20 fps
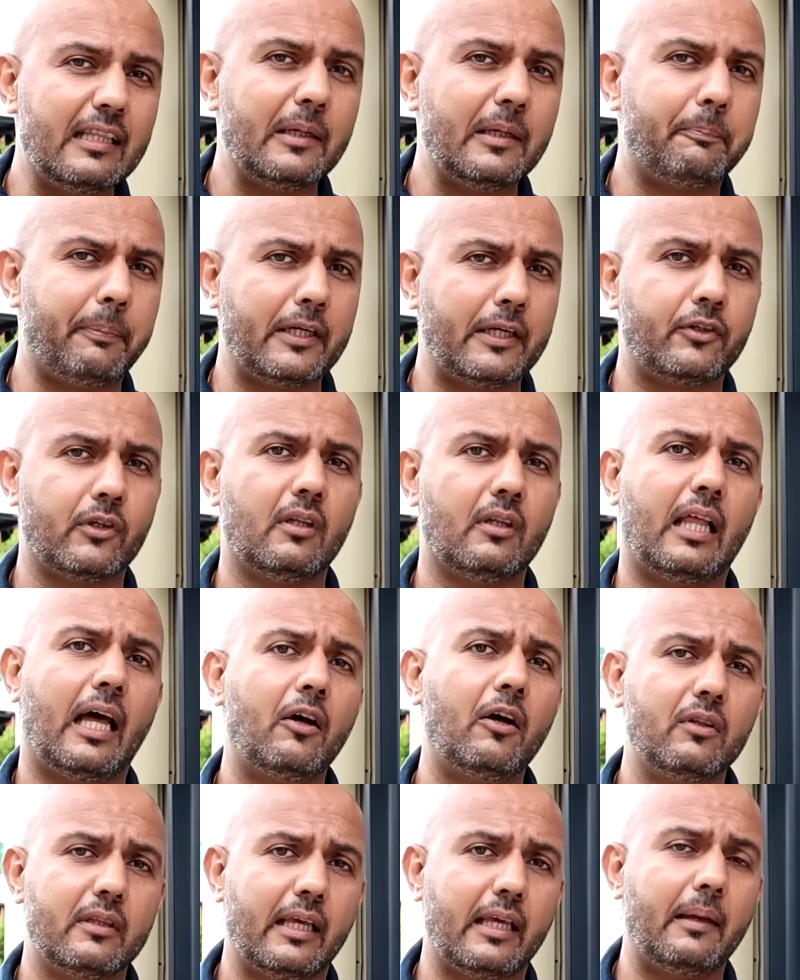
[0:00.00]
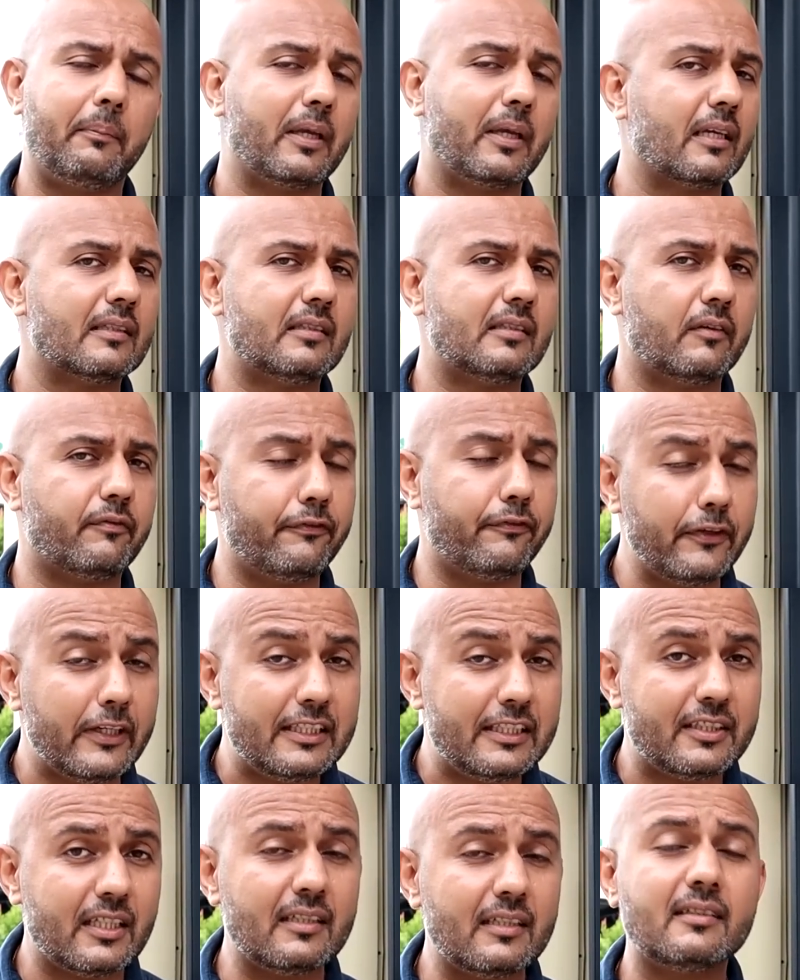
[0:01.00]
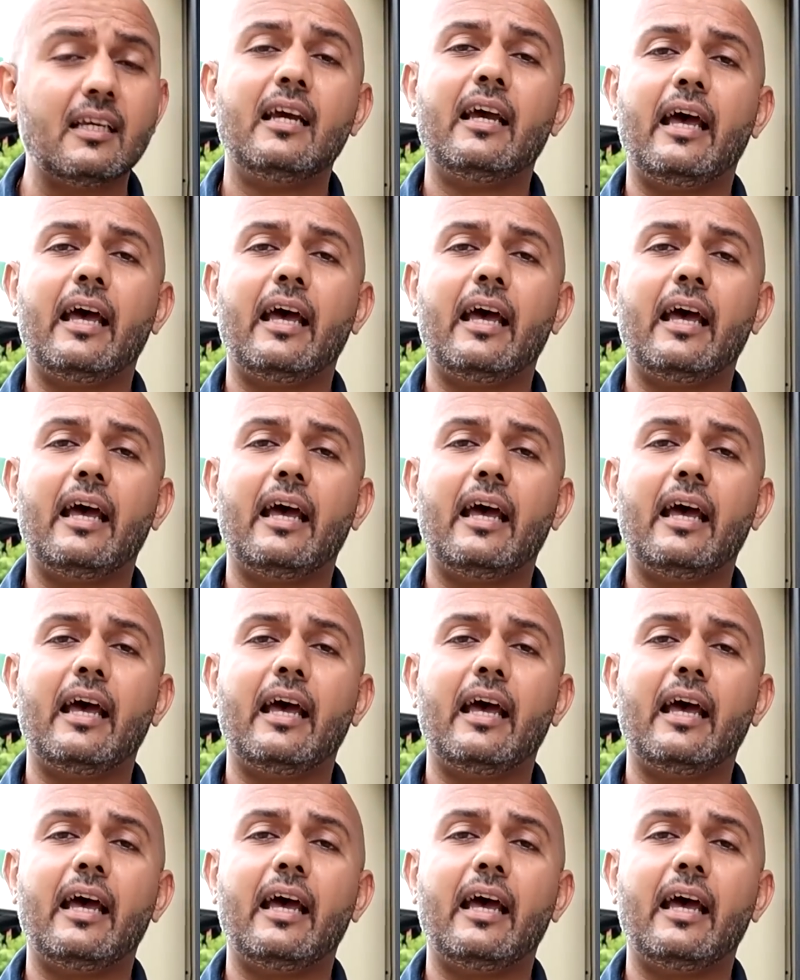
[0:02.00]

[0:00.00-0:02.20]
other petrol out there, because it features